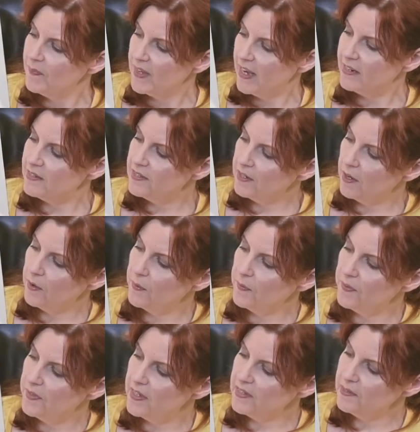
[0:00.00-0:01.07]
And so
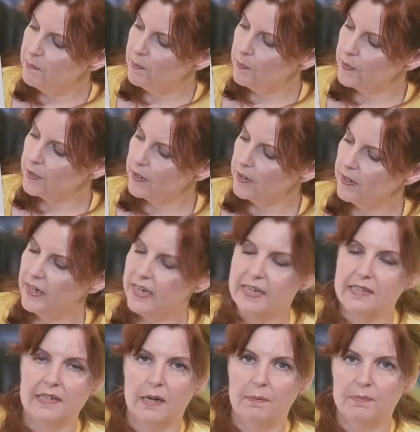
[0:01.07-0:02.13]
this border
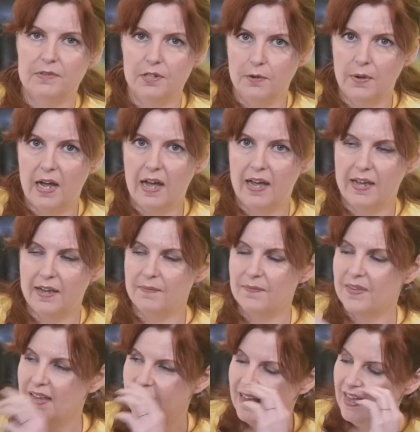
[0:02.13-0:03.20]
is up too high.
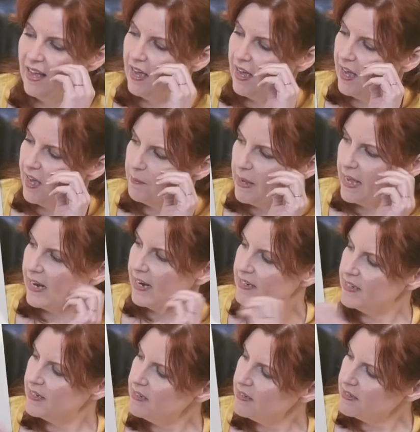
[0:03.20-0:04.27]
And I
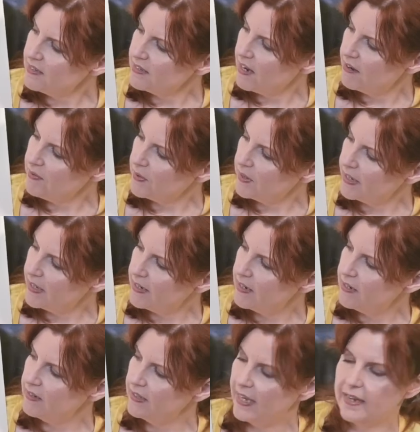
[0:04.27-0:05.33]
didn't discover it,
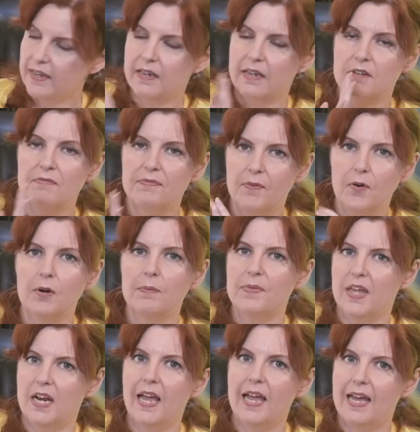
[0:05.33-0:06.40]
like confirm
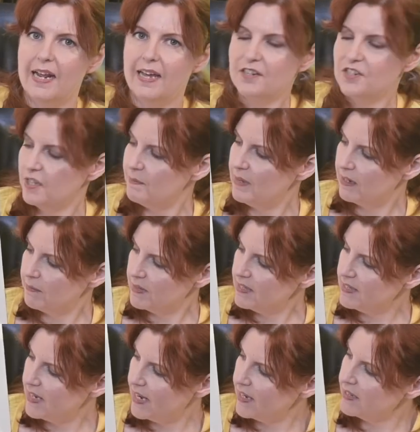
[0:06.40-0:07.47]
that I had actually made a
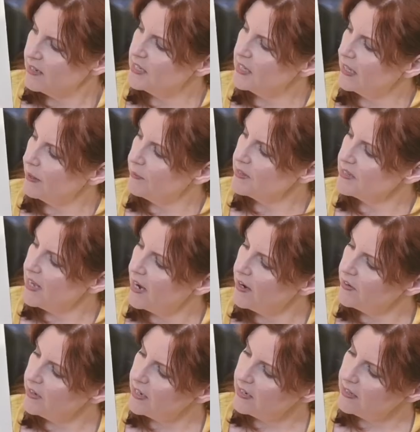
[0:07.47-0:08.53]
mistake, until I was
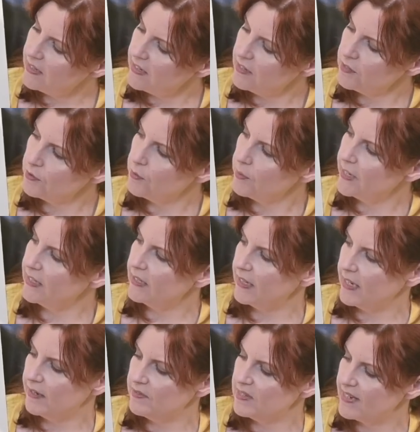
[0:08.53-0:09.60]
carrying these green
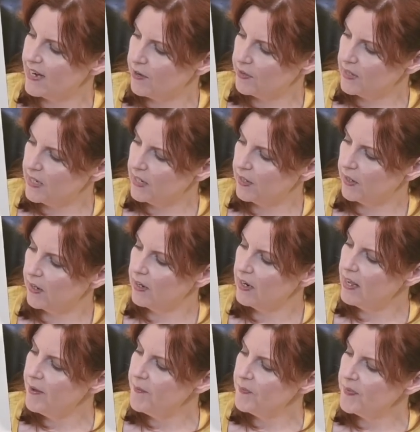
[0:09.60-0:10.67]
leaves down here.
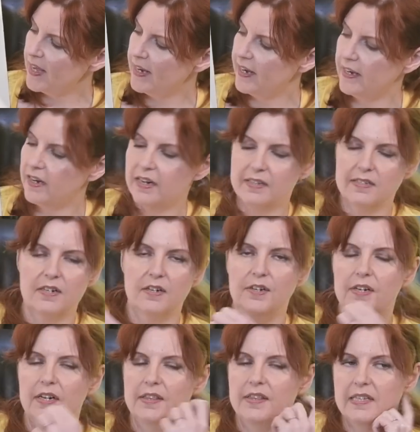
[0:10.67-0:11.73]
And I got
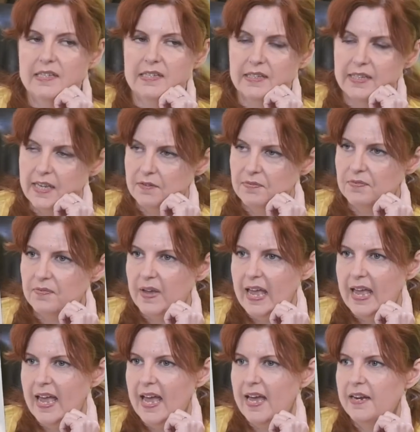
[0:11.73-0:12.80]
started on this leaf,
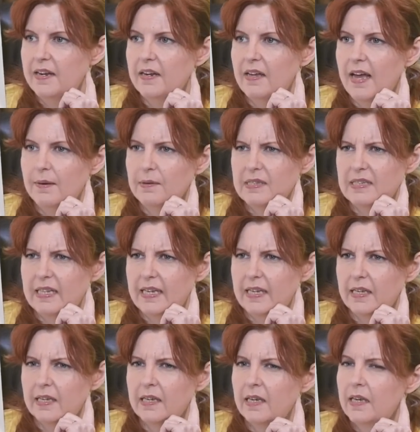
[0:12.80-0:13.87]
and I was
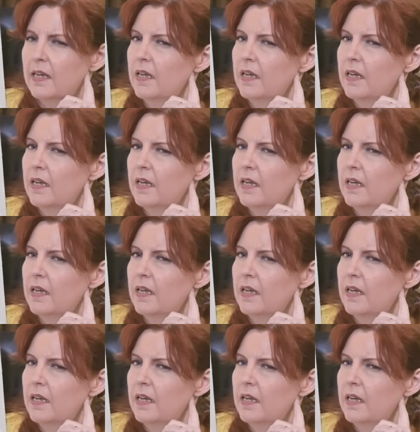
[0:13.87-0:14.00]
like,